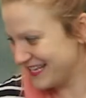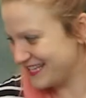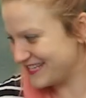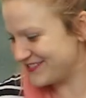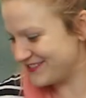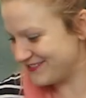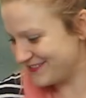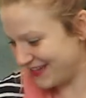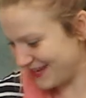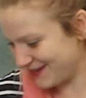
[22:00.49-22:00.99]

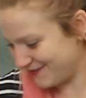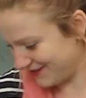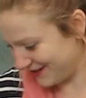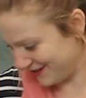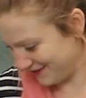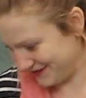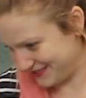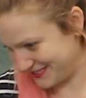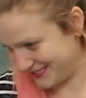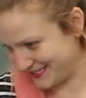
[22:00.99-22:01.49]
So now what I
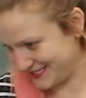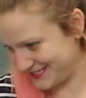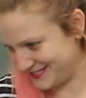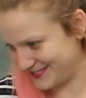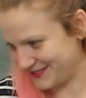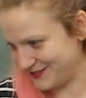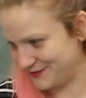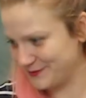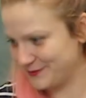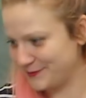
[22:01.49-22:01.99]
was going to
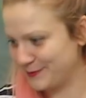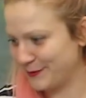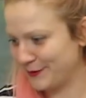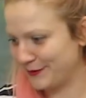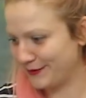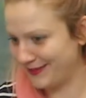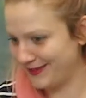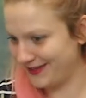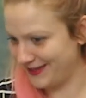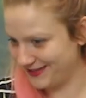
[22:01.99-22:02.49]
do was
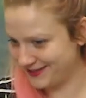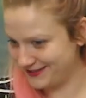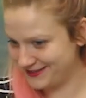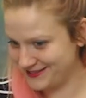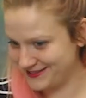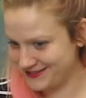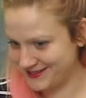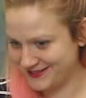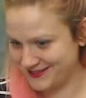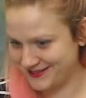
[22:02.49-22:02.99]
put
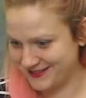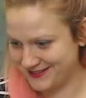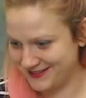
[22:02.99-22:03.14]
this